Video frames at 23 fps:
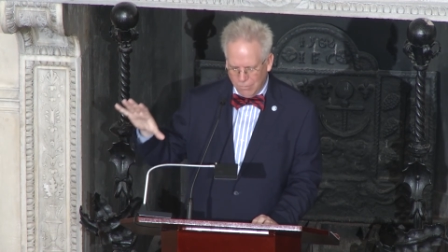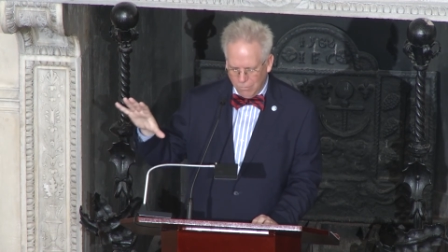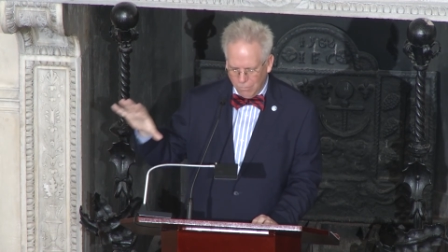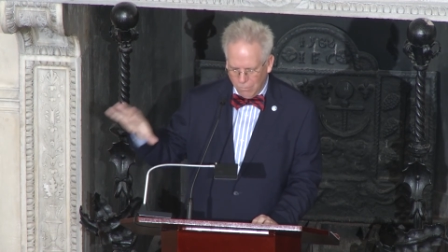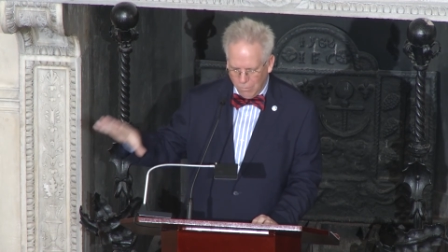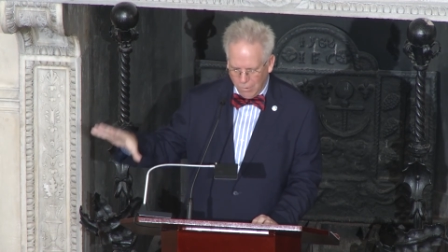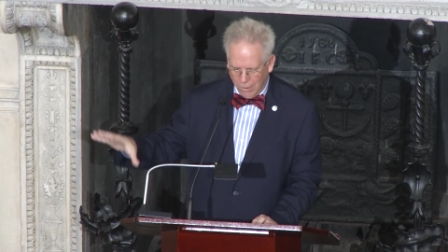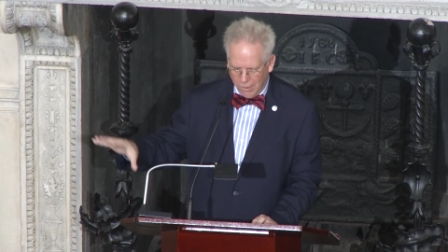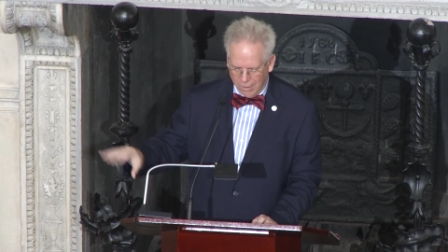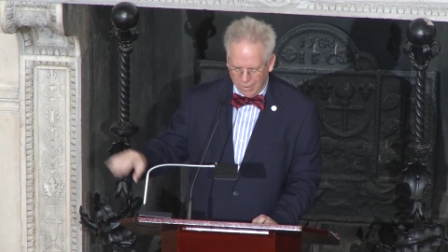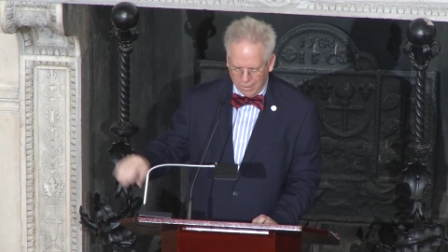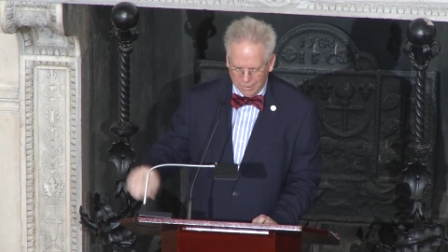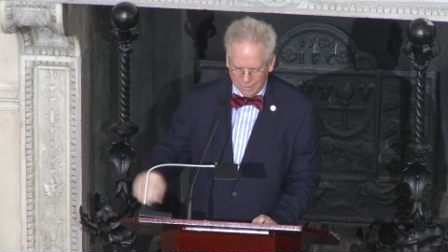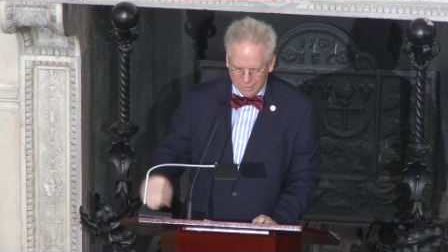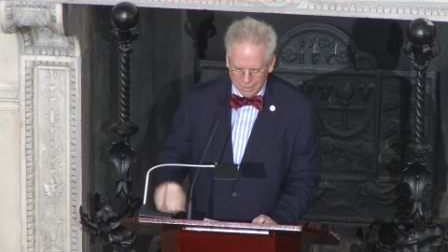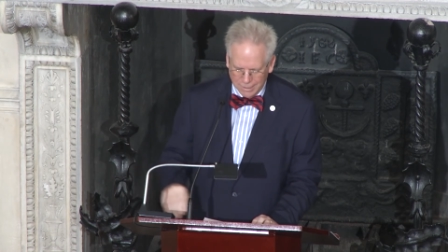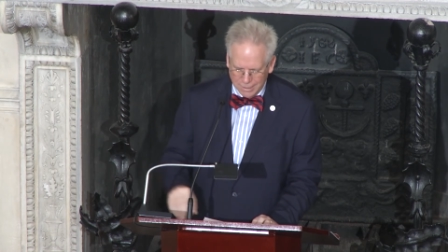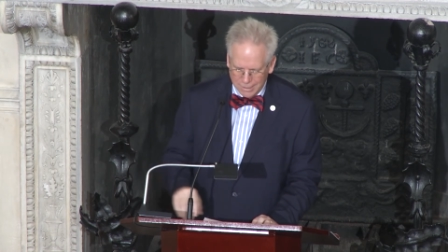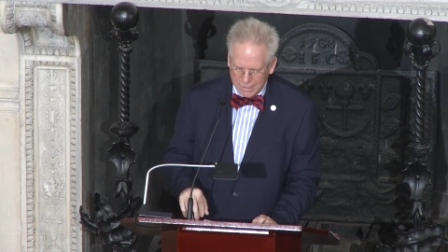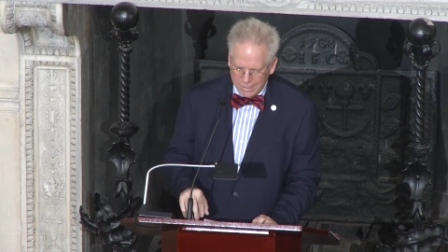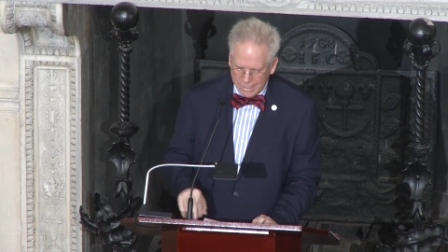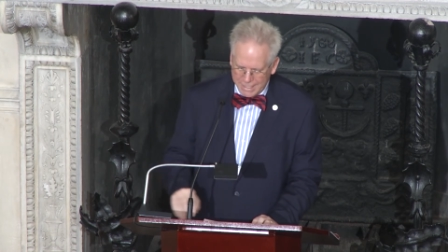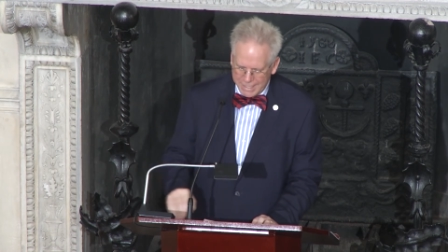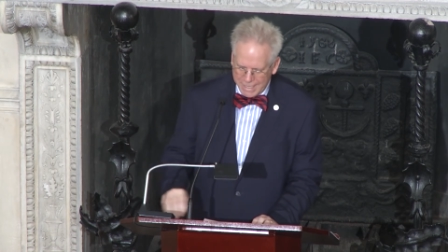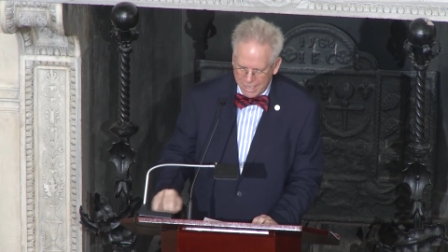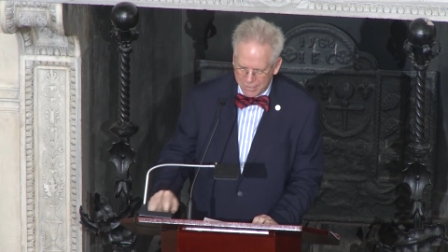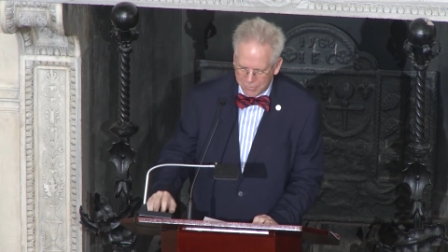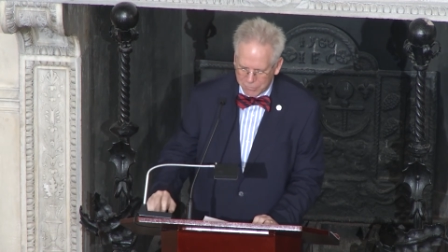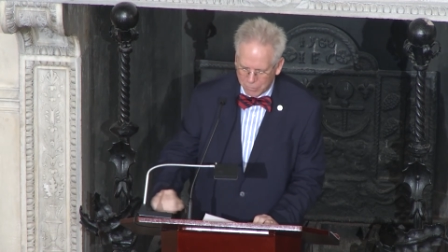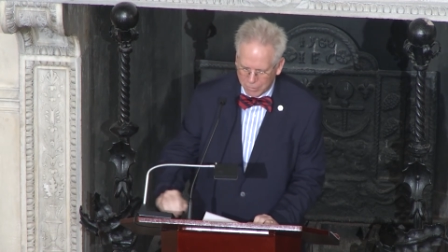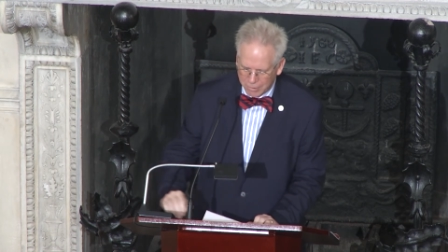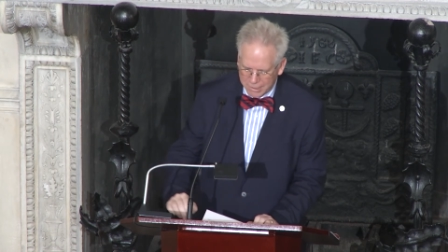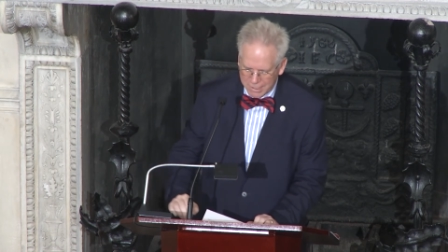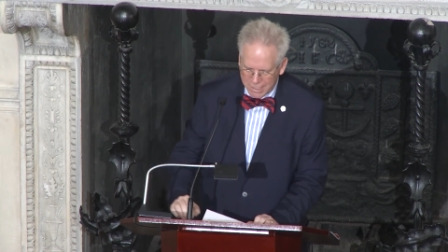work and how
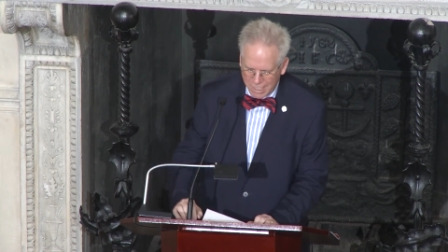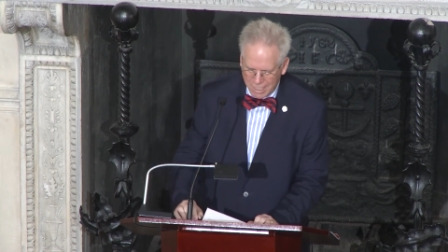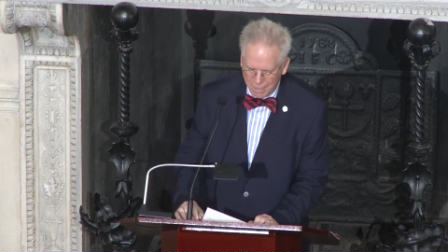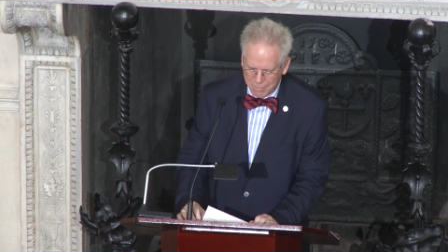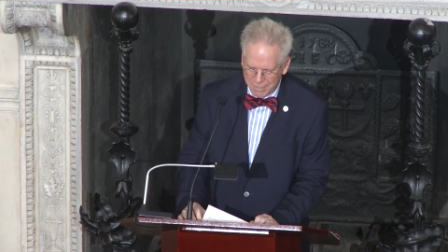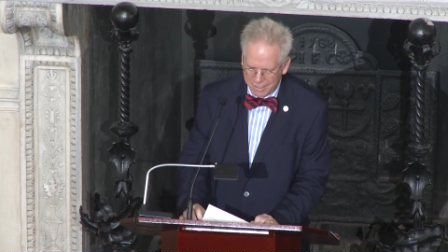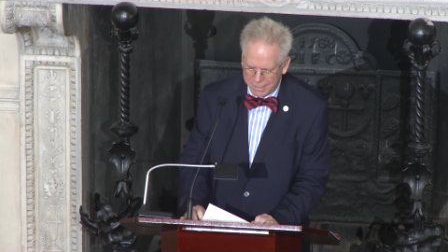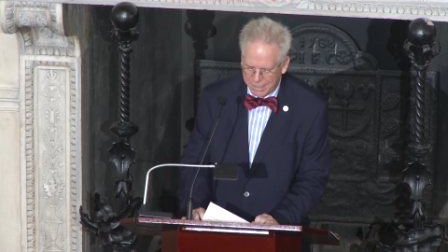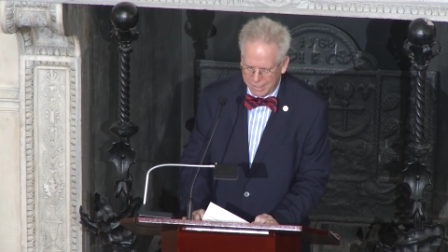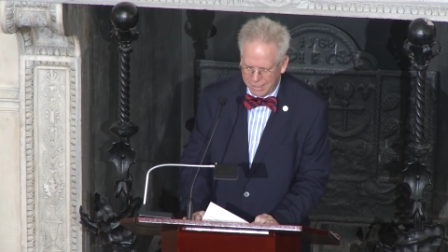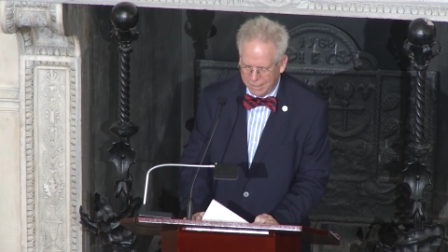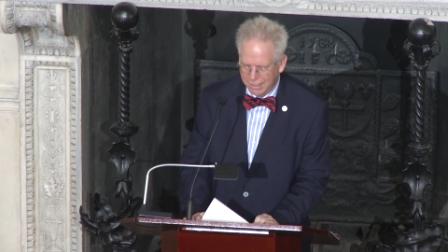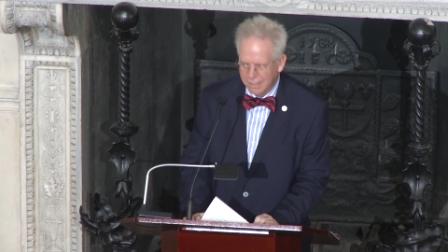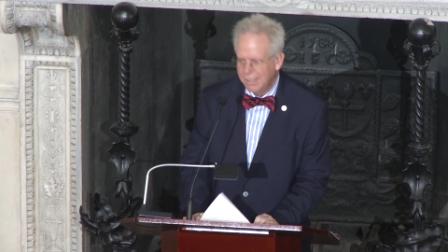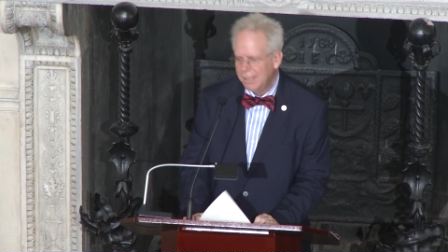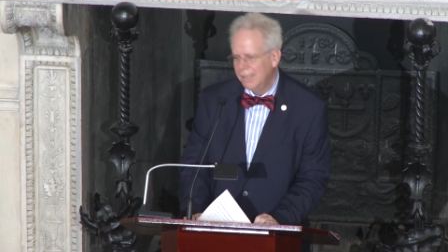to accommodate